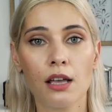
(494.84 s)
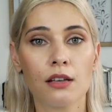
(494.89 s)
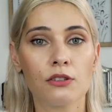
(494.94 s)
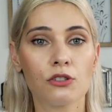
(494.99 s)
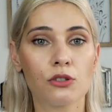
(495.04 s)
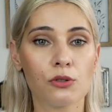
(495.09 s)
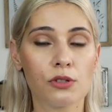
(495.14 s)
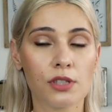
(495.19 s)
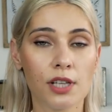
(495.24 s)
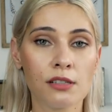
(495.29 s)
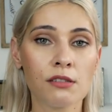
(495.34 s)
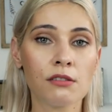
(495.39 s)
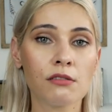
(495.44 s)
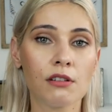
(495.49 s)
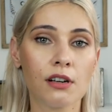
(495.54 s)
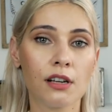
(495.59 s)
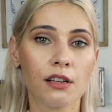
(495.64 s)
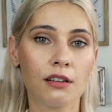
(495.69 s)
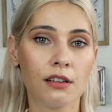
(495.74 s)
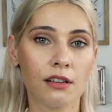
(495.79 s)
So
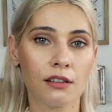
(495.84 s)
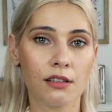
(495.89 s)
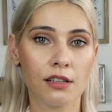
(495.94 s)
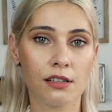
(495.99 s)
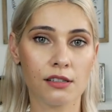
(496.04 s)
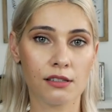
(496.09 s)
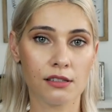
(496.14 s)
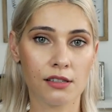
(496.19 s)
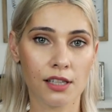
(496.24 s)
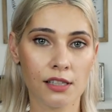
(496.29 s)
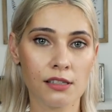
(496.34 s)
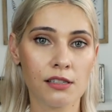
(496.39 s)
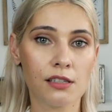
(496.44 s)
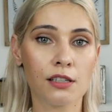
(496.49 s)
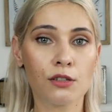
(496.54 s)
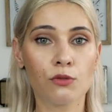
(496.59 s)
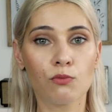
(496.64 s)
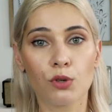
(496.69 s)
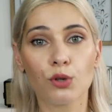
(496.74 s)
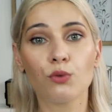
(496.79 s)
sunscreen in this
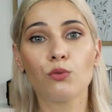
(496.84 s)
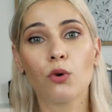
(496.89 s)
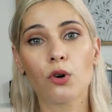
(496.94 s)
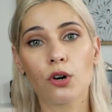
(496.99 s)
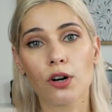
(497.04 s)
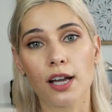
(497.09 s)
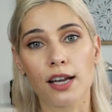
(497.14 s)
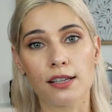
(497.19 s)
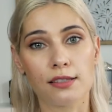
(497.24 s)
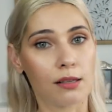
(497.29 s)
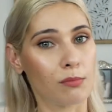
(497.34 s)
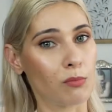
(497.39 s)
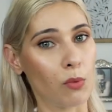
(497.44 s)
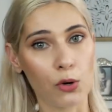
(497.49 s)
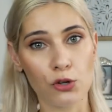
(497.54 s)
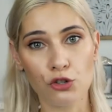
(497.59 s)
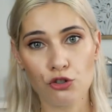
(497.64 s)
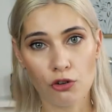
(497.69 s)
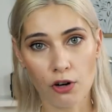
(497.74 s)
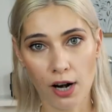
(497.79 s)
instant will work as a
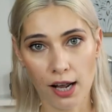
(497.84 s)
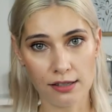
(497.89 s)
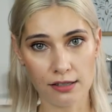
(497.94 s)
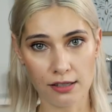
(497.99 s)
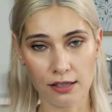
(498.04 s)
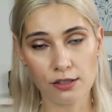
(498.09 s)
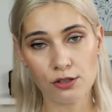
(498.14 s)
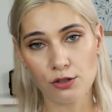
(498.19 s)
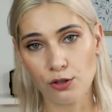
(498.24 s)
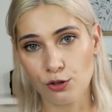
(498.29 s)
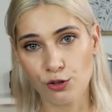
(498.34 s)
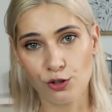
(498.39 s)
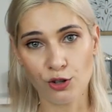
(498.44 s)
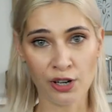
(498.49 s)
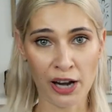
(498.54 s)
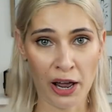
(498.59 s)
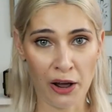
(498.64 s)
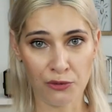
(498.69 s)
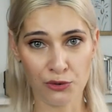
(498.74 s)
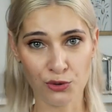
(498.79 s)
moisturizer, so you
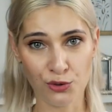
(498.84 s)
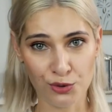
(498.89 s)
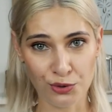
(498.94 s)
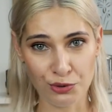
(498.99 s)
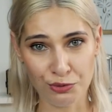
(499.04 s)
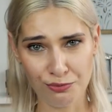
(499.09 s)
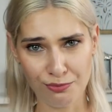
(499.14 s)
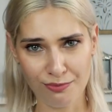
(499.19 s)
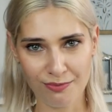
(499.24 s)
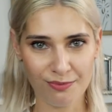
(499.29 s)
don't have to,